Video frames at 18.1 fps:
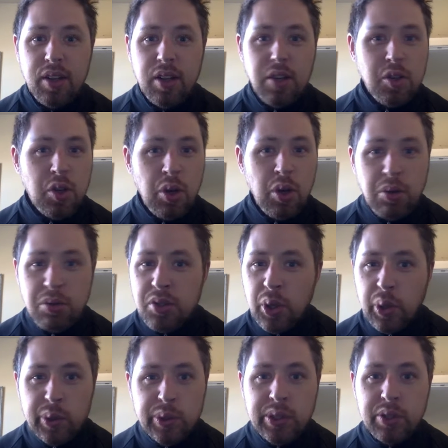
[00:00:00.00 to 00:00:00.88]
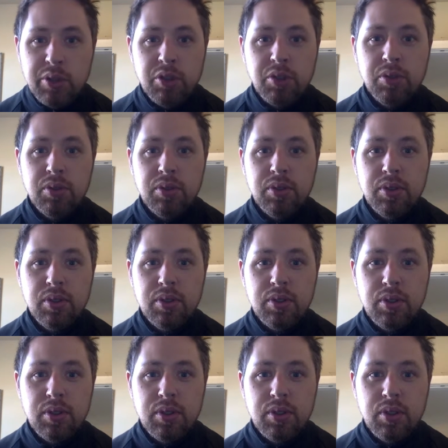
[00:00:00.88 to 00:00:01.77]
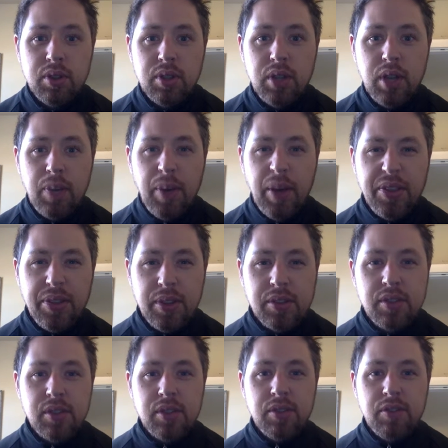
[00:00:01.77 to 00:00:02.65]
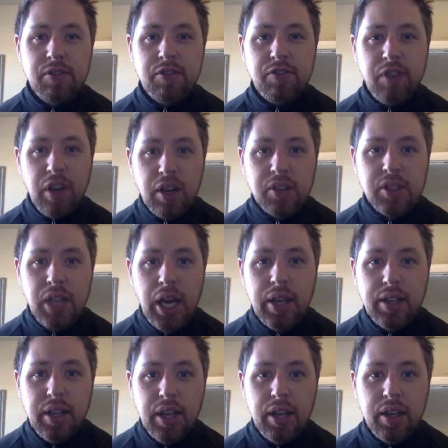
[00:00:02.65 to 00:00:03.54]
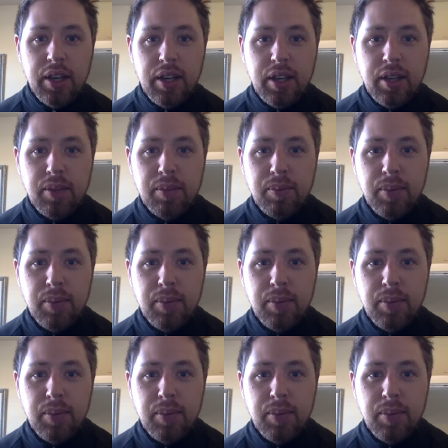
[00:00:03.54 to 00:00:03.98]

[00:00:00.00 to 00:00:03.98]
is, who told you about this false identity?